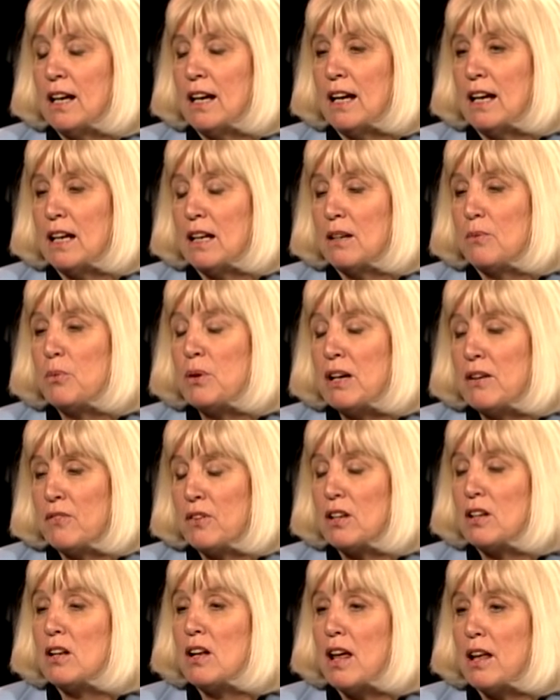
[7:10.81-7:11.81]
And we have a
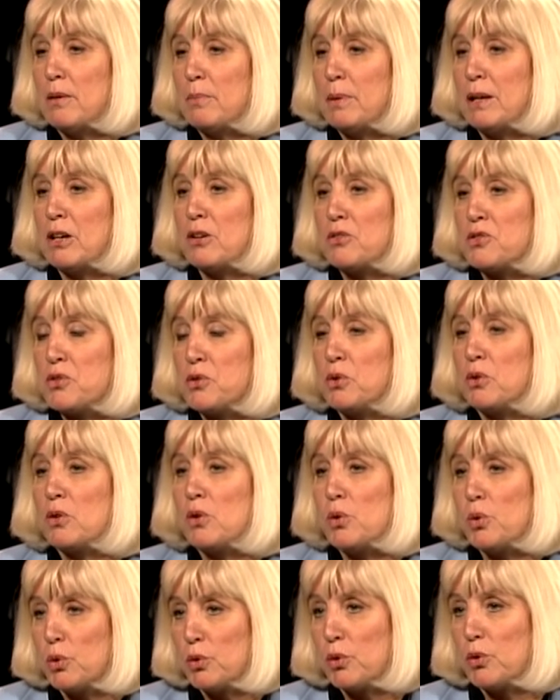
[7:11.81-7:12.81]
lot of parents who are
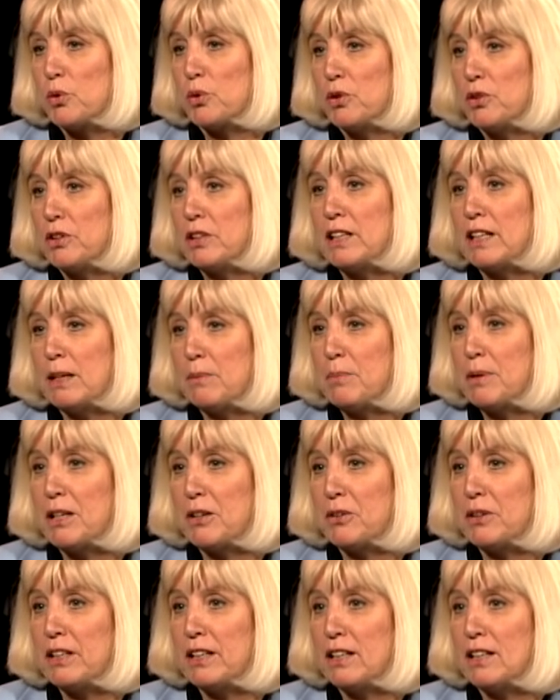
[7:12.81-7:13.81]
court-ordered to get
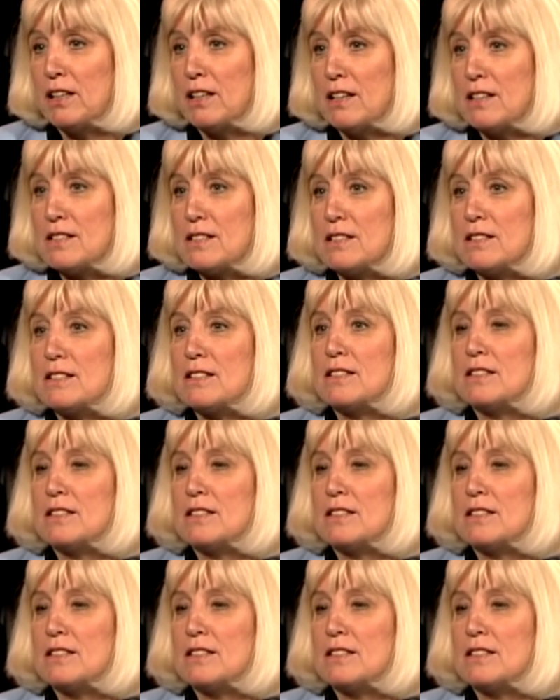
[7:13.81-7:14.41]
parenting classes.